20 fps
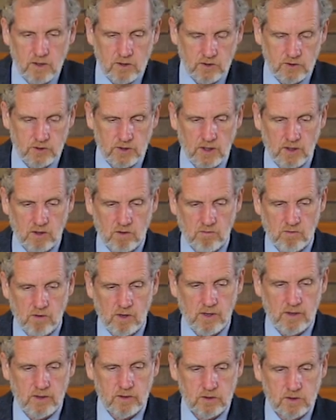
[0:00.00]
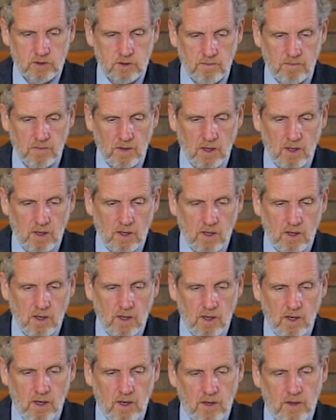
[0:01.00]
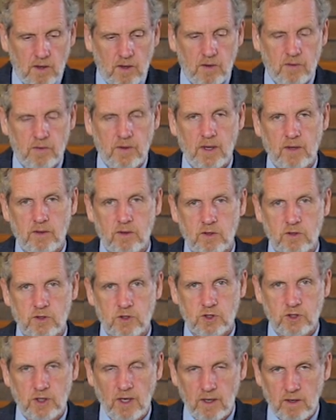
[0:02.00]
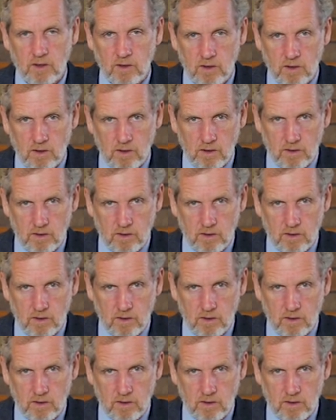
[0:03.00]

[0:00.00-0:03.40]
to Zacharias that this son